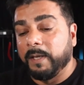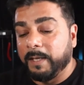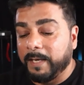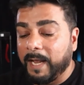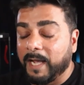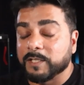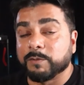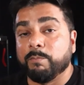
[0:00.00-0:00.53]
It
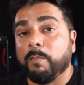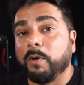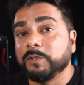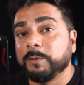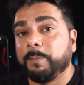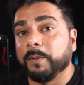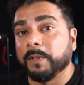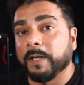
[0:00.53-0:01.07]
has
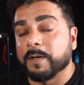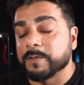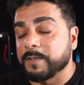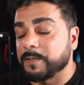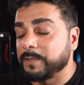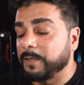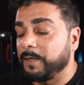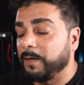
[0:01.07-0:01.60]
multiple layers
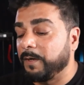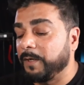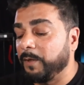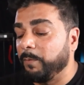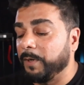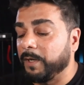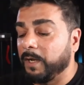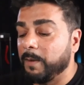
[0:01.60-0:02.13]
of security
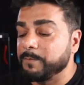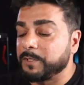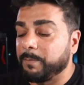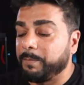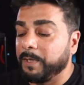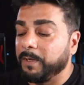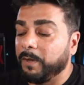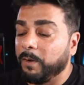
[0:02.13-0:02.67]
when it comes to
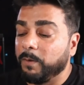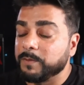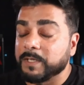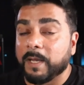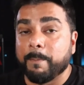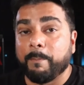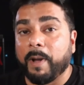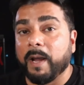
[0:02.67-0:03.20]
PIN codes
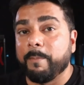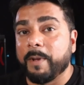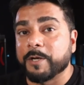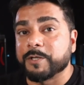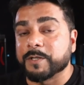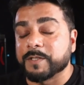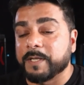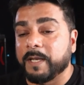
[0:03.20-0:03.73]
and
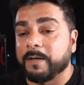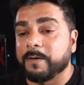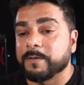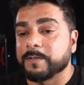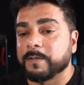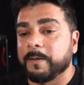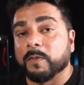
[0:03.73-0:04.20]
biometric scanners.